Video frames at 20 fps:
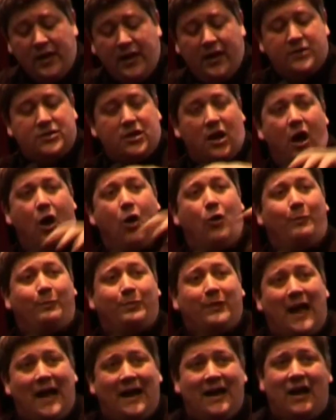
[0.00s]
here's a whole
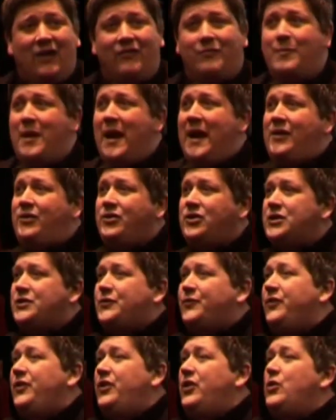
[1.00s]
planet I've made
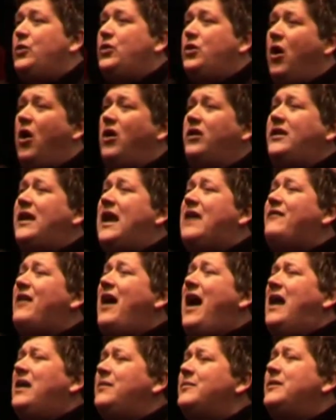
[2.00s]
just for you, God gave
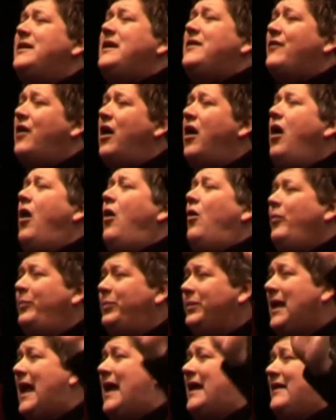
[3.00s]
Adam and Eve a
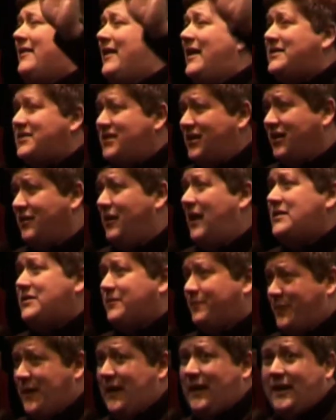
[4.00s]
whole planet. That's a, that's
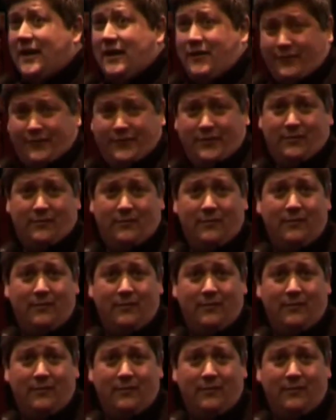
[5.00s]
a big gift.